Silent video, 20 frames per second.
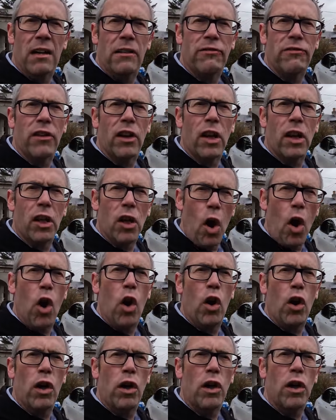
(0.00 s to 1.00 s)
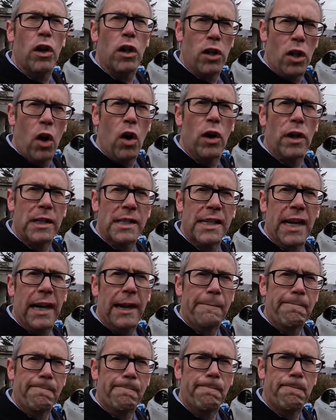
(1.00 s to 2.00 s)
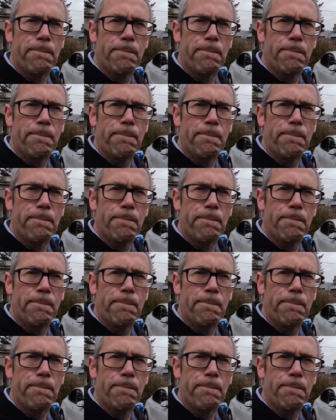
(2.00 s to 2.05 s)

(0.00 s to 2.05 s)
for a long, long time.